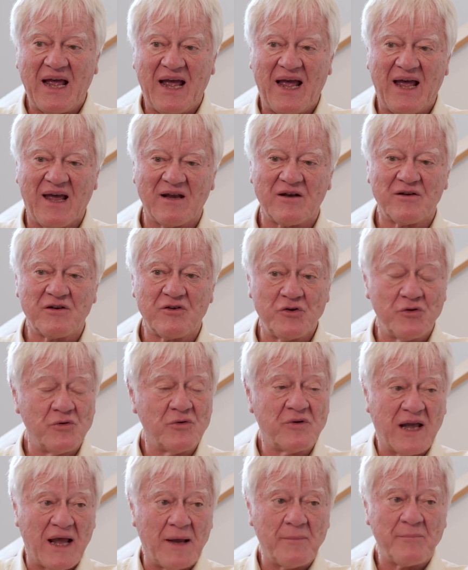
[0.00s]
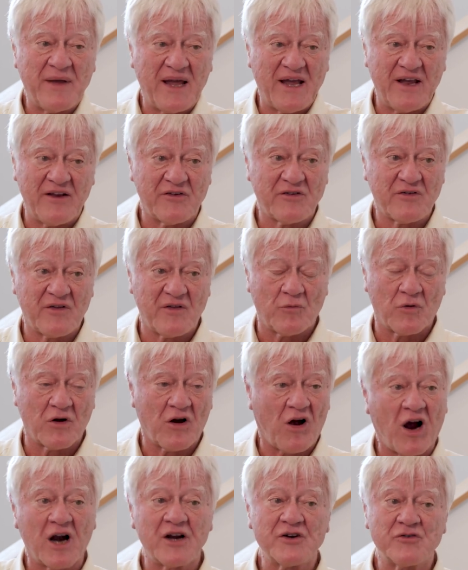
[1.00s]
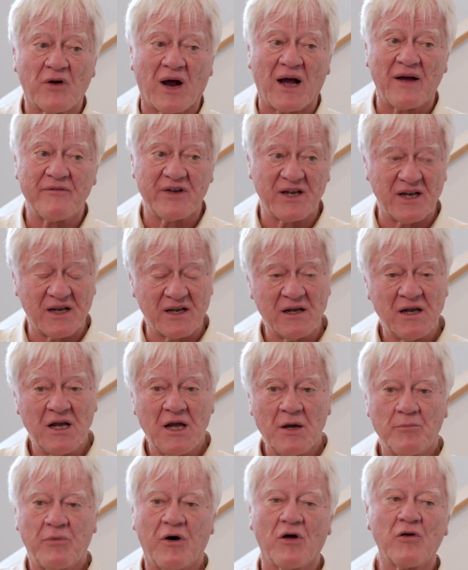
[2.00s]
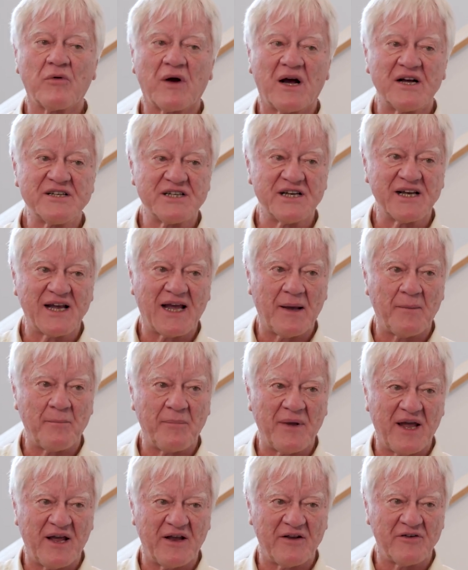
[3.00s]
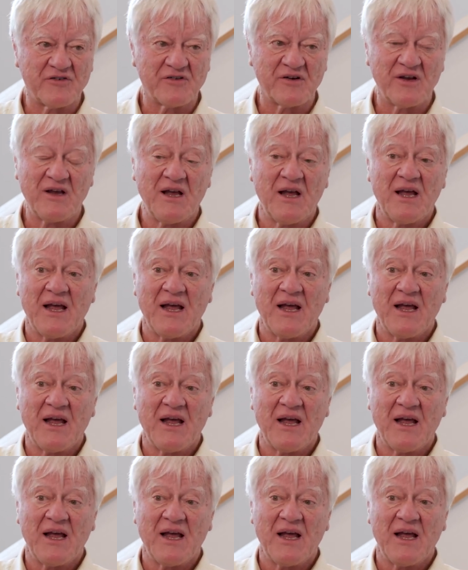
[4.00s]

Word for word: and do campaigns that were hard driving, polarizing campaigns.